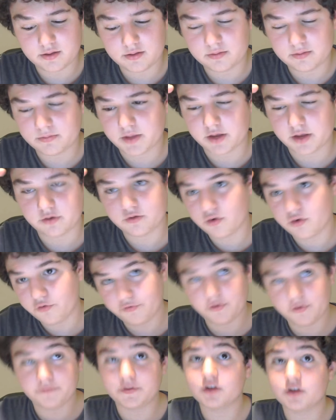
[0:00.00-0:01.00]
like,
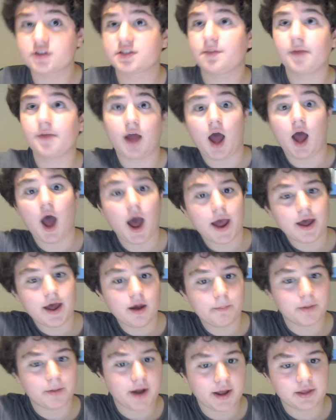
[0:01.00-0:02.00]
Goofy, if there's something high
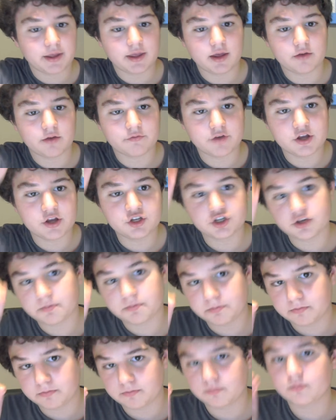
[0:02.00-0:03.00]
up and I can't reach
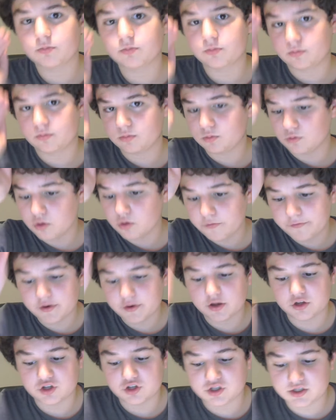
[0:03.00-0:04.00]
it,
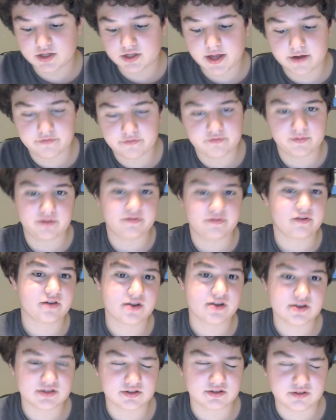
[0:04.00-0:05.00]
Goofy could just get it from me
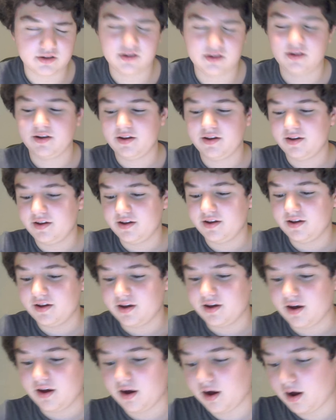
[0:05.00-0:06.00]
very easily.
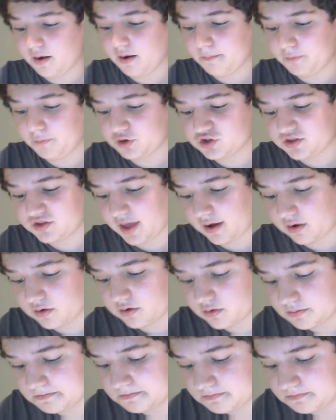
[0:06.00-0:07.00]
Which that could